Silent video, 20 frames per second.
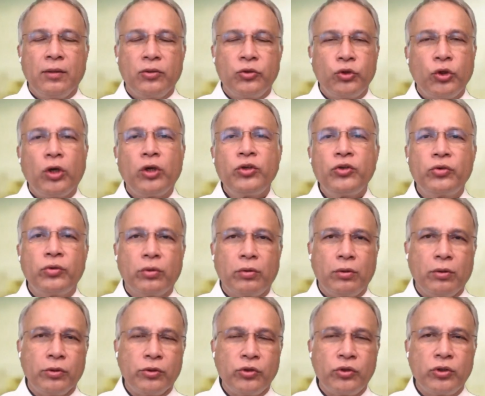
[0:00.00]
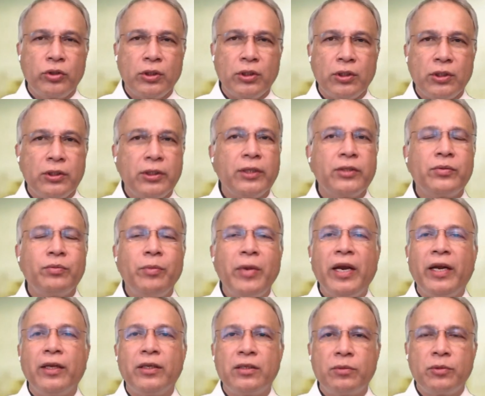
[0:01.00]
George Soros just
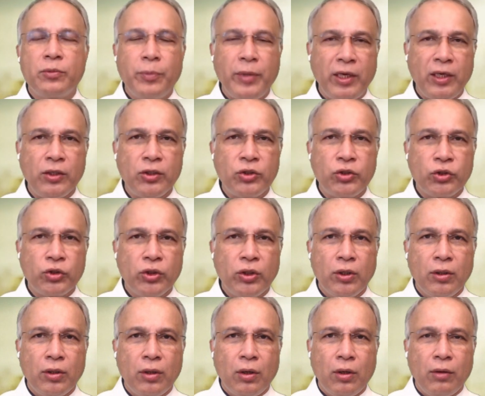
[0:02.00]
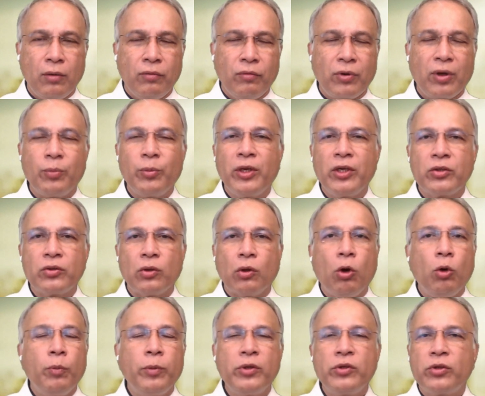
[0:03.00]
made a speech from his
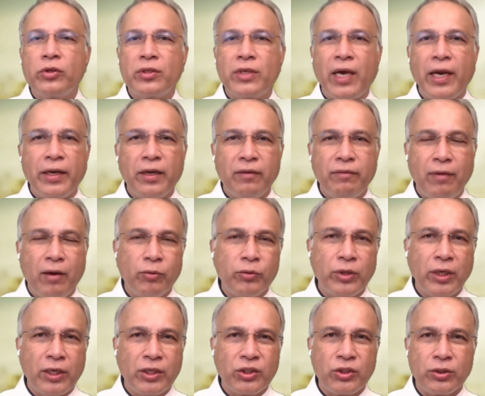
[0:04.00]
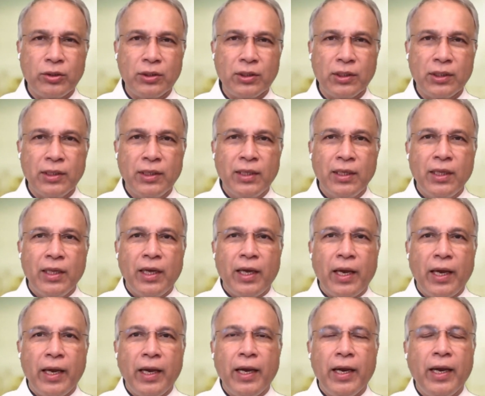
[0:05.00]
Open Society Foundation.
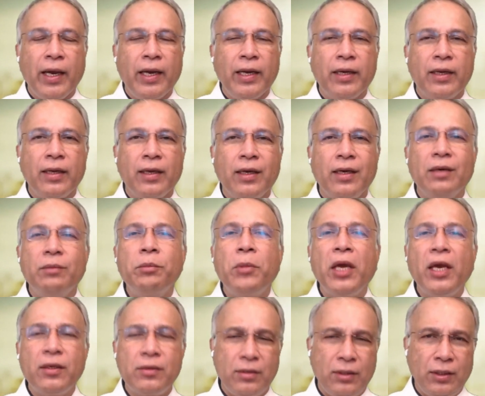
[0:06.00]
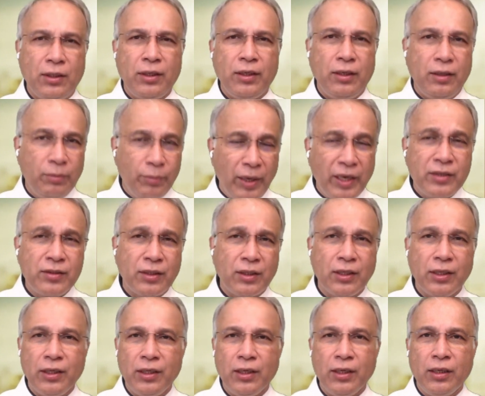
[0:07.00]
And amazingly,
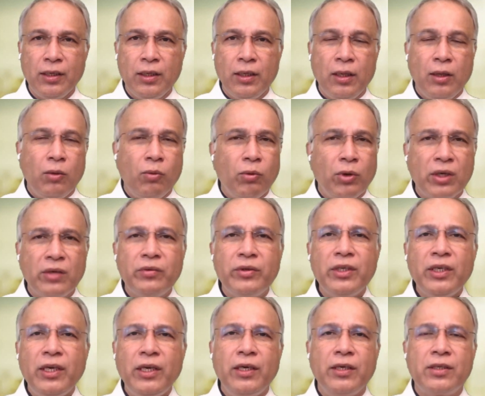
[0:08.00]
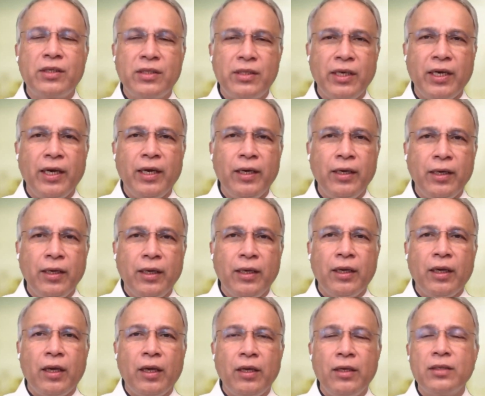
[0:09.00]
amazingly, whatever he has said
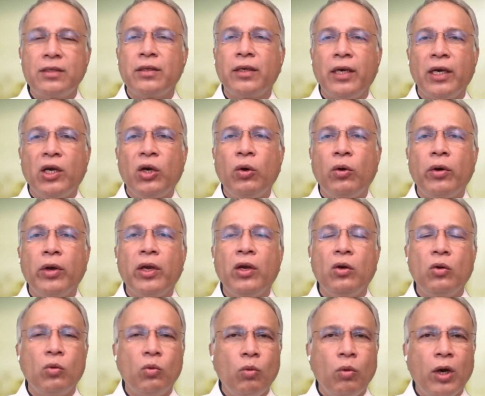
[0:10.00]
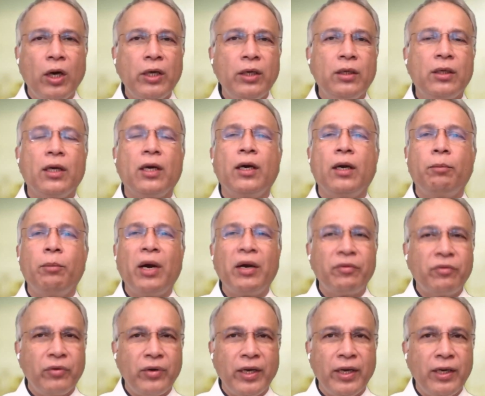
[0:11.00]
is echoing what my
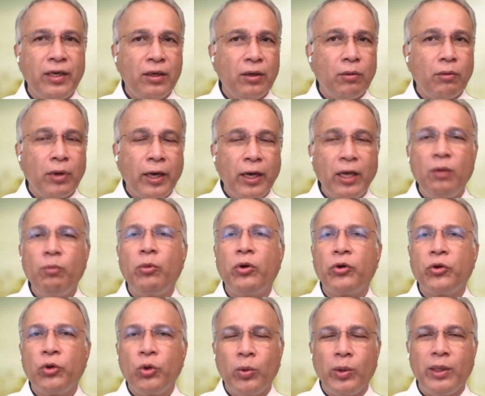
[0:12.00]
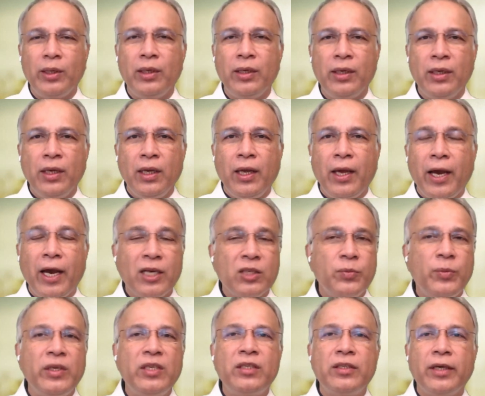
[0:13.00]
friend Elmer Yuan has
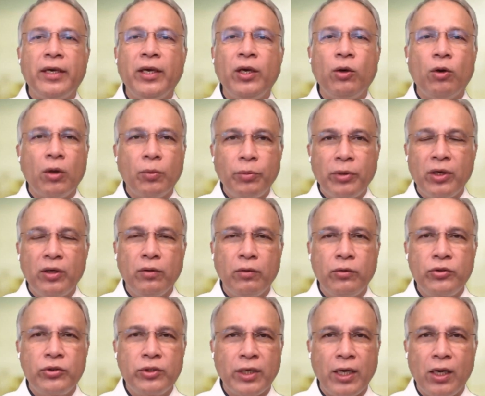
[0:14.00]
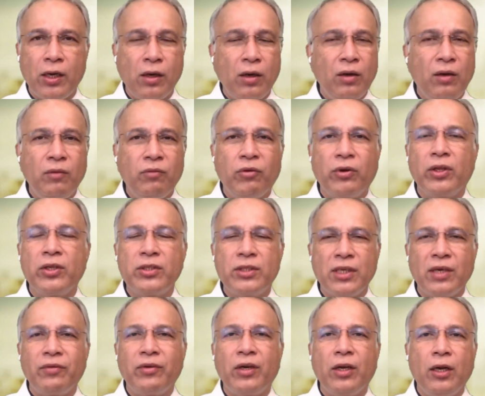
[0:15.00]
been saying on PGurus channel for the
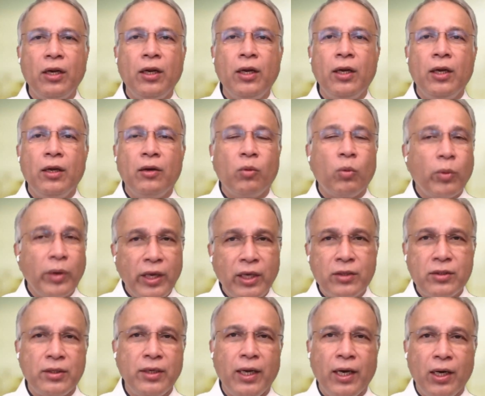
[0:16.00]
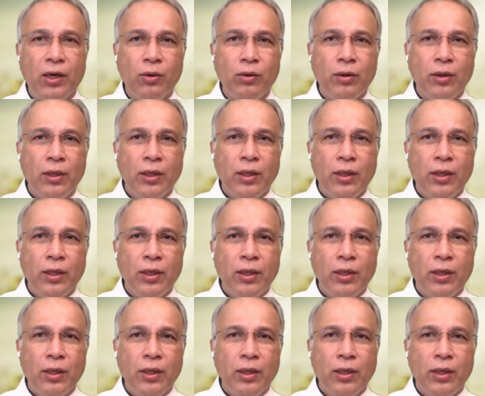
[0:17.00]
several weeks now.